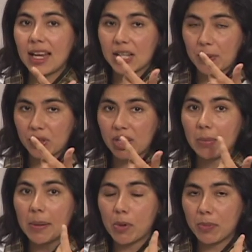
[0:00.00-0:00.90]
especially the
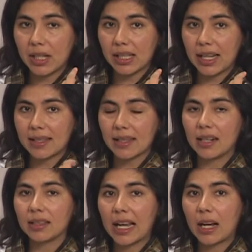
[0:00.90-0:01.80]
meibomian glands, and
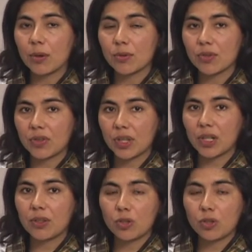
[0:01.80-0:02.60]
allows the